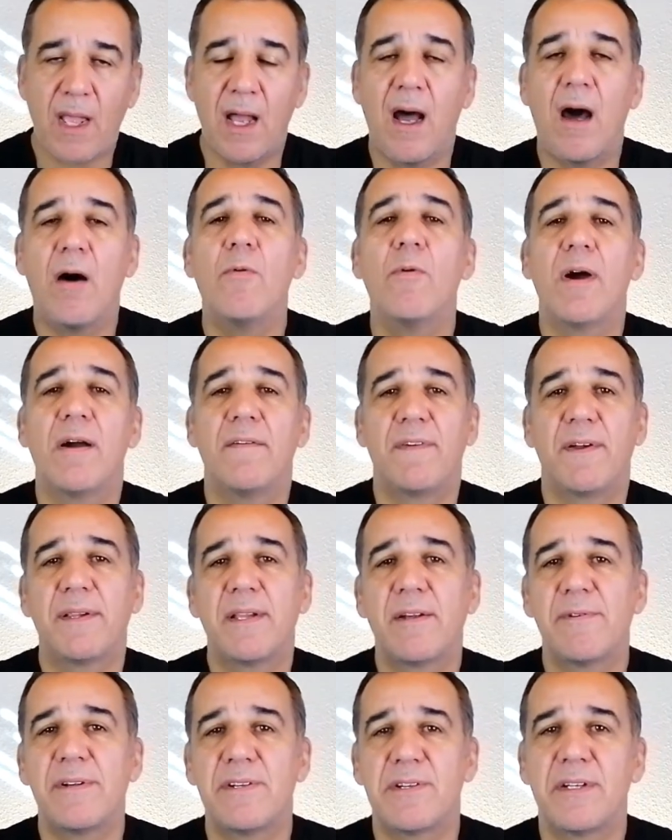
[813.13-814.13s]
However,
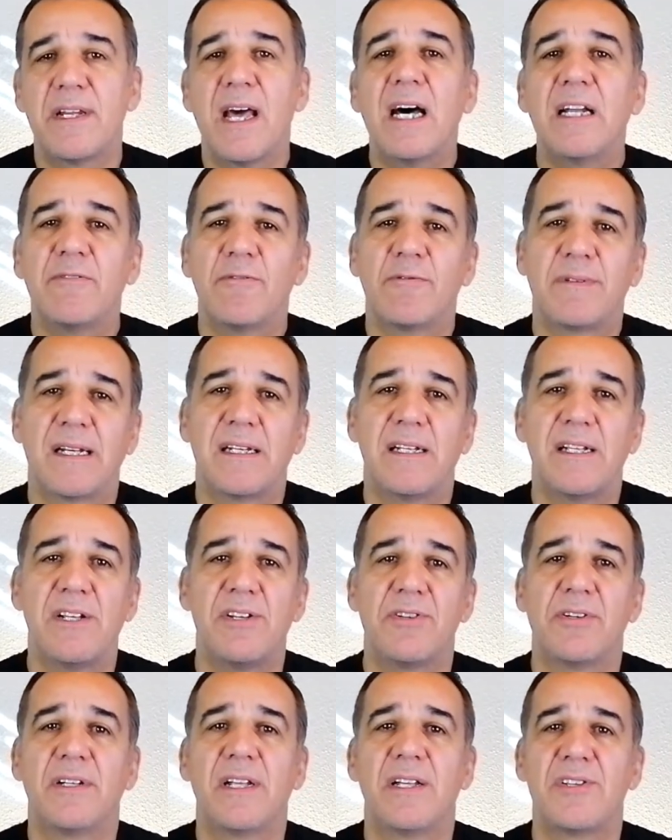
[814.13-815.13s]
there is another
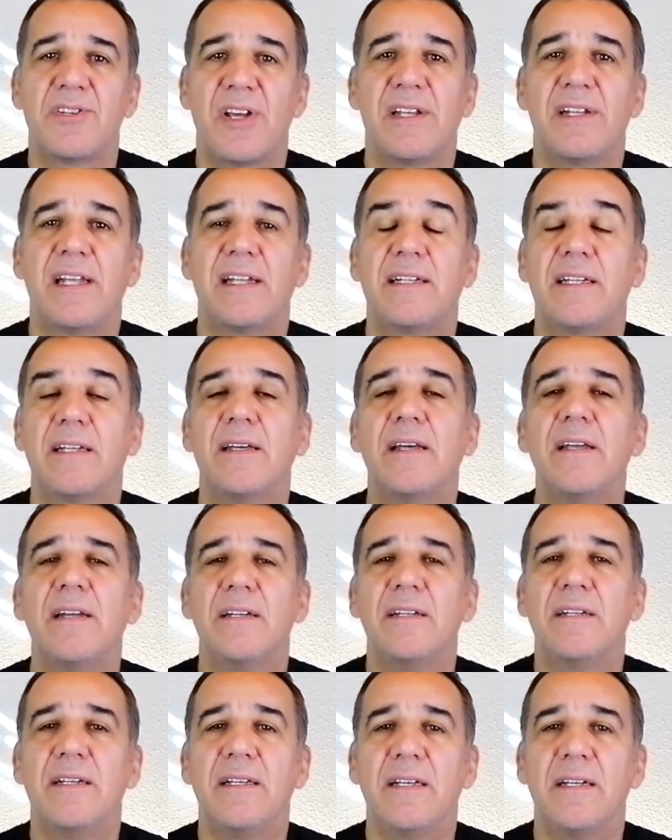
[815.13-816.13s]
tradition that say that
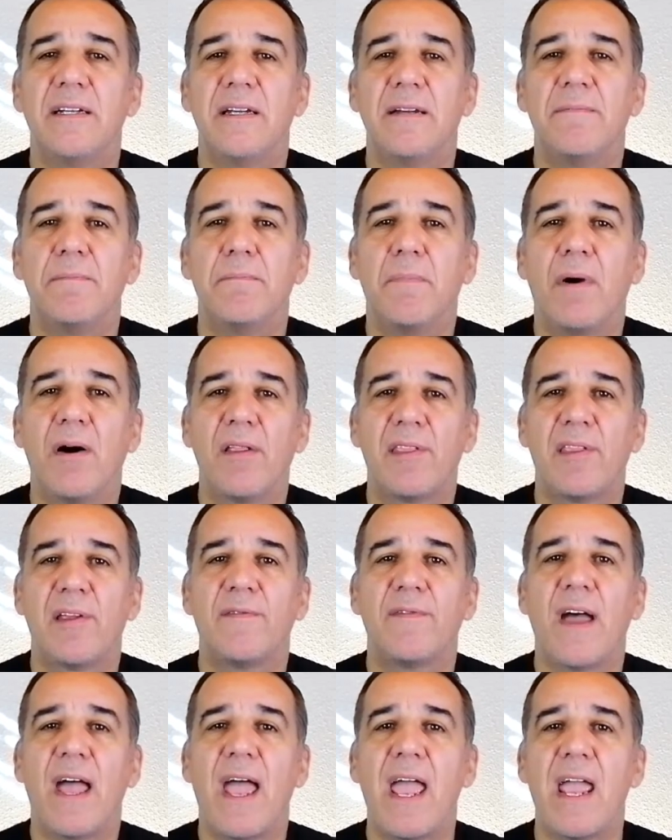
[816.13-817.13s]
the month
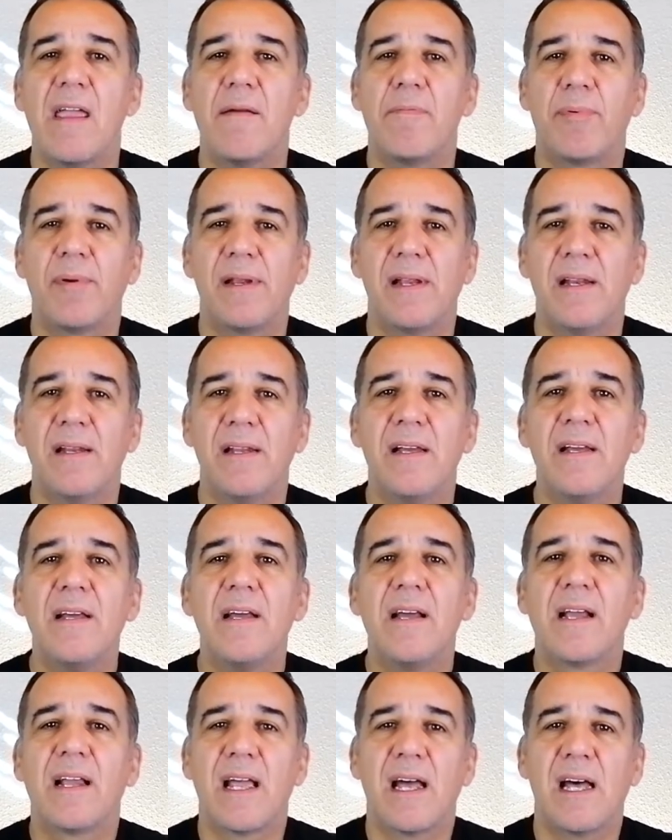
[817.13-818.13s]
of April
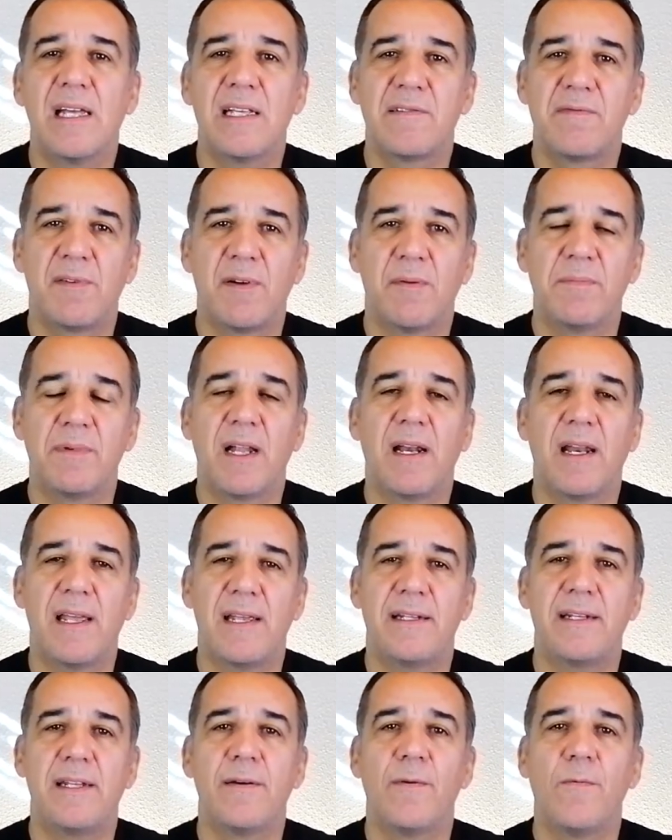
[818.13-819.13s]
comes from the
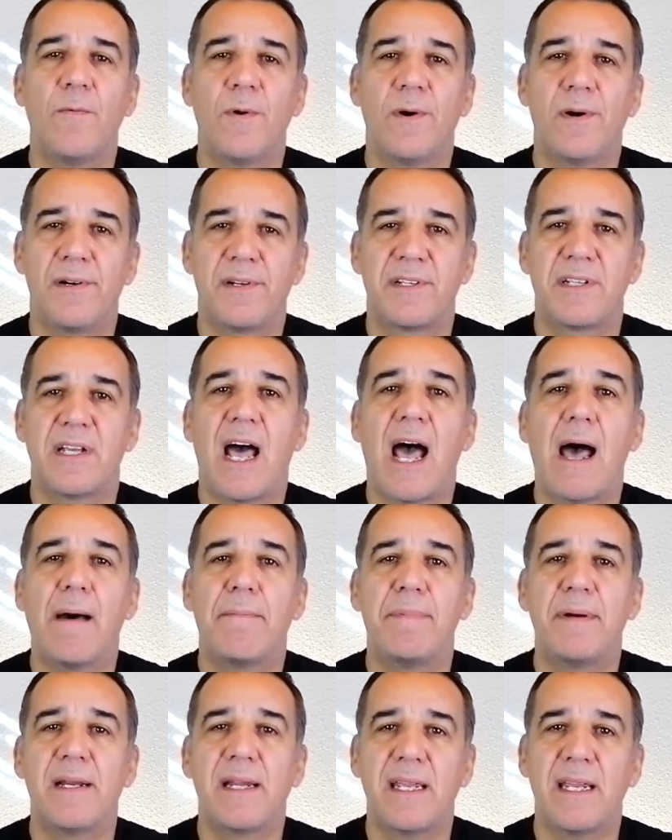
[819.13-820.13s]
Latin words
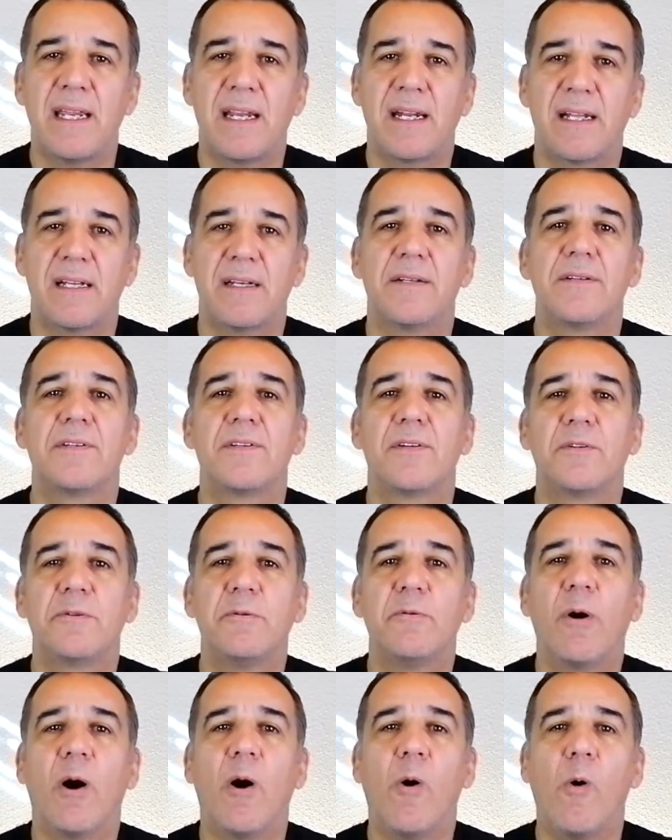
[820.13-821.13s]
aperire, so
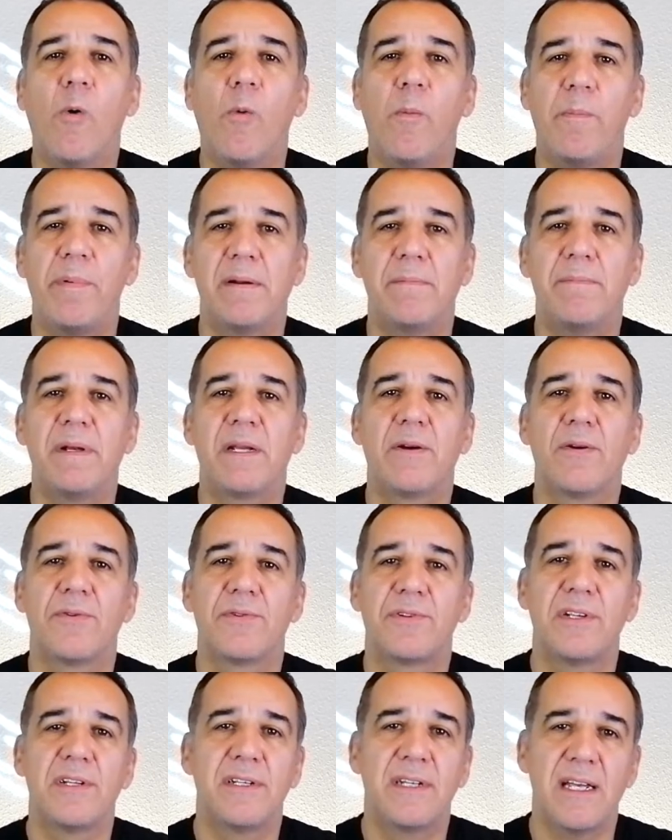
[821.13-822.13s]
to open,
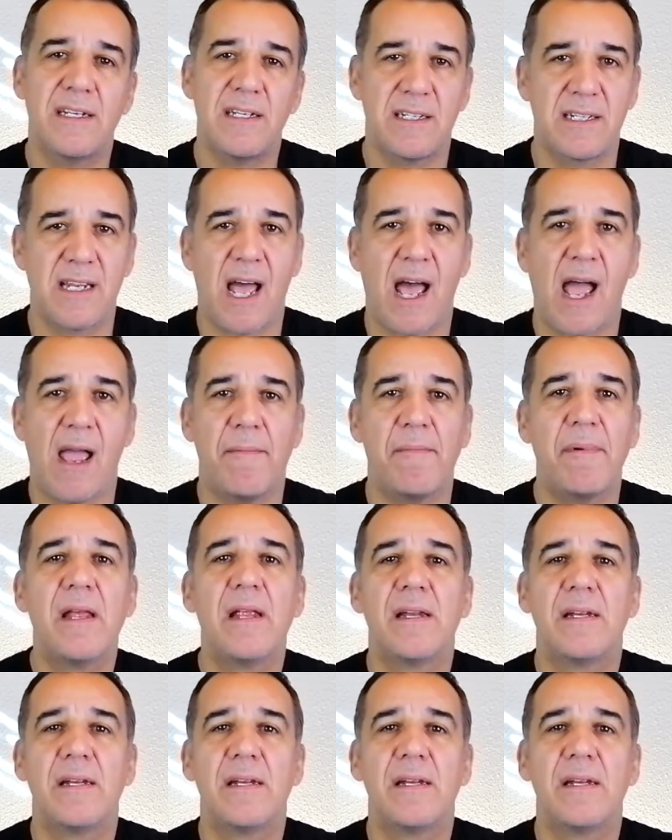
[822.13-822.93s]
because in that time